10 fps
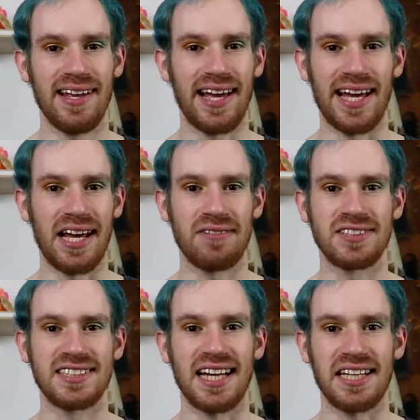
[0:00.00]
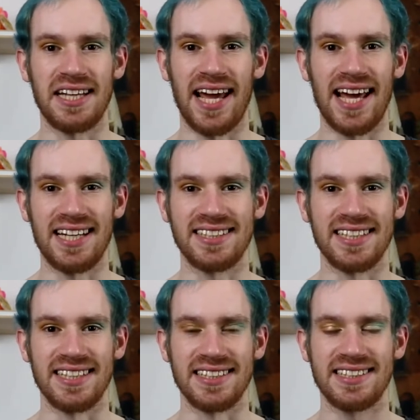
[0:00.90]
and I haven't started
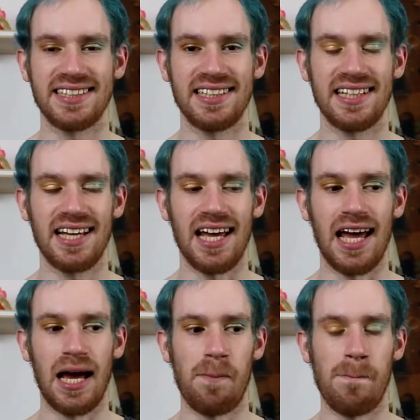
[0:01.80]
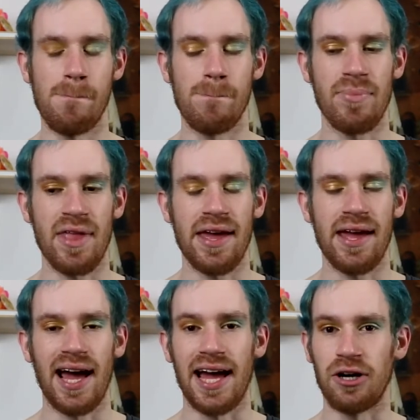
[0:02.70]
editing it.
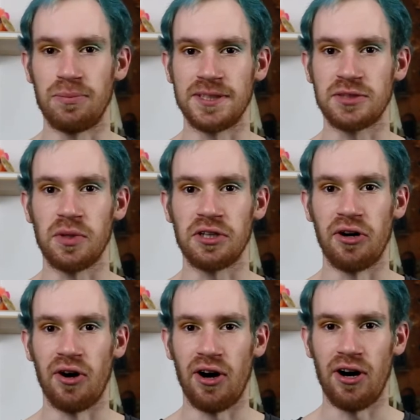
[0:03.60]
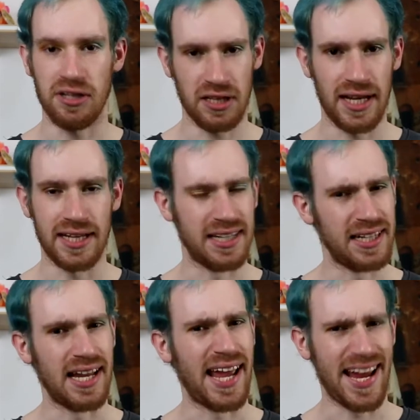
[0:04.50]
I hope this will go online
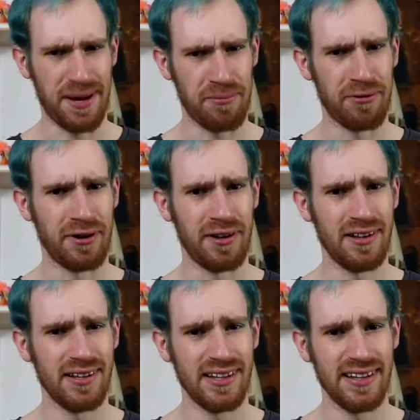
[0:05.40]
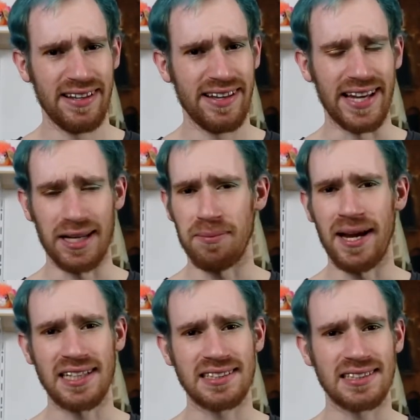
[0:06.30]
in April. It
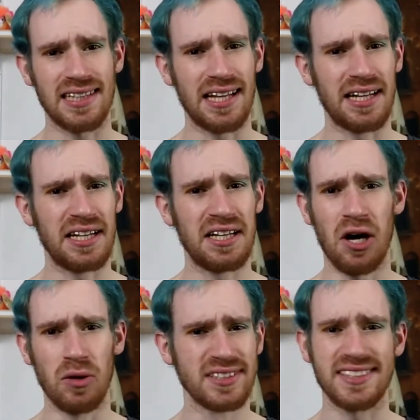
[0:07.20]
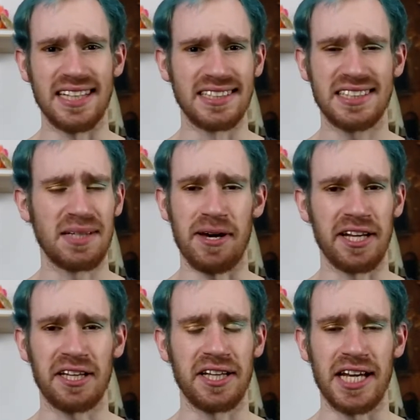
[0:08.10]
makes no sense
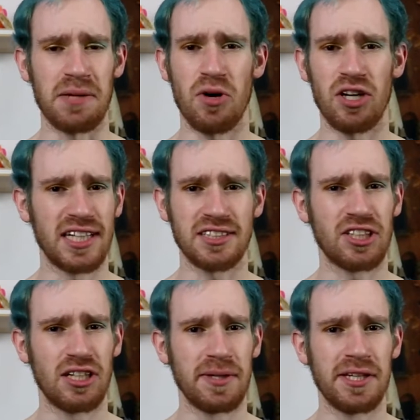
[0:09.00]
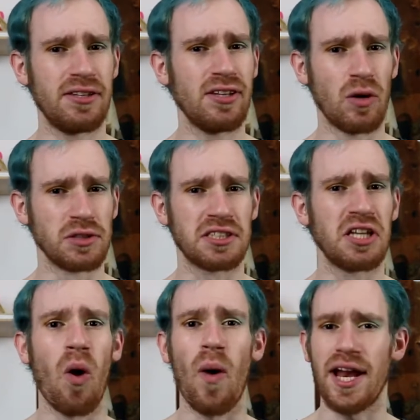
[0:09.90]
thematically anymore. There's gonna be no
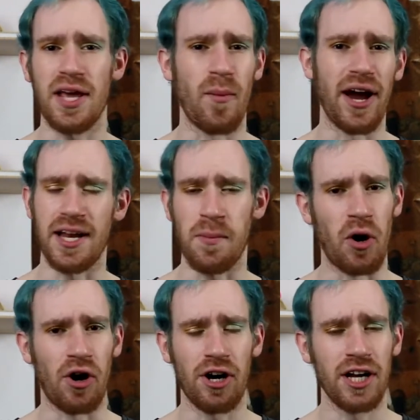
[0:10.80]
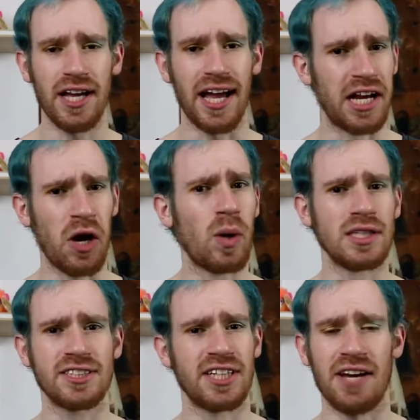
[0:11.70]
snow anywhere anymore, and no
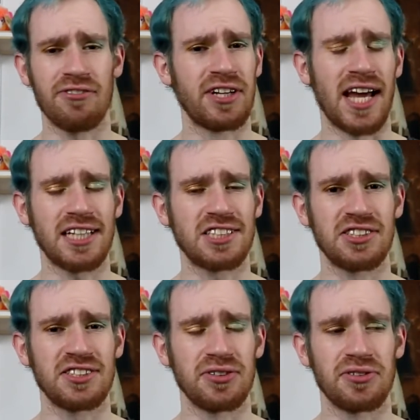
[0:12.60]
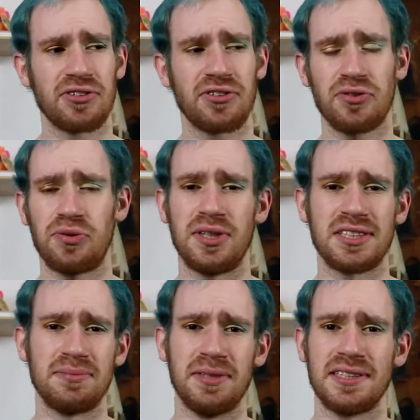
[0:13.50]
one's gonna have connections to
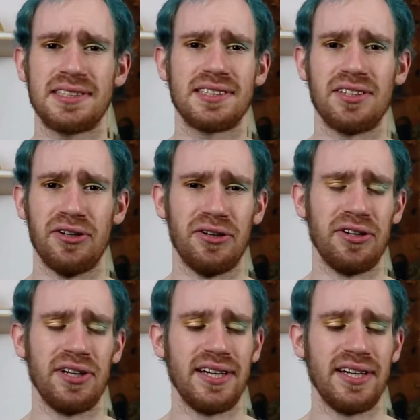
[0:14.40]
Christmas, so